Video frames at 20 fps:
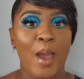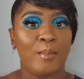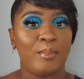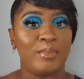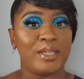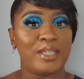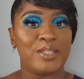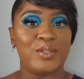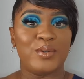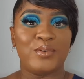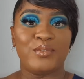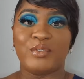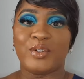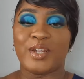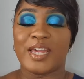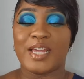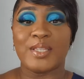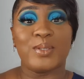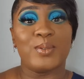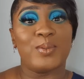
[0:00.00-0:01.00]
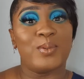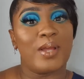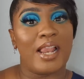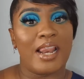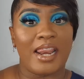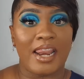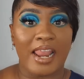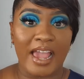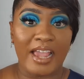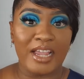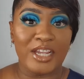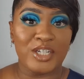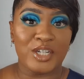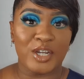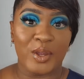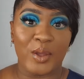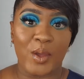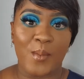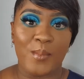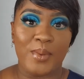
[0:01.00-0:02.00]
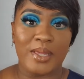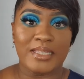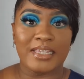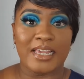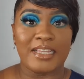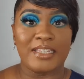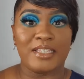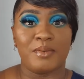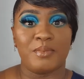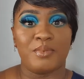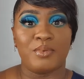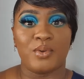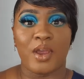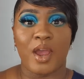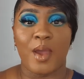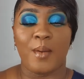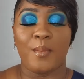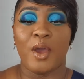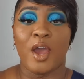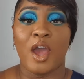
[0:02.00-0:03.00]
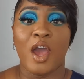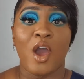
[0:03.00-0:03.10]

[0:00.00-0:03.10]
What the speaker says: please don't forget to like, share, comment, and subscribe.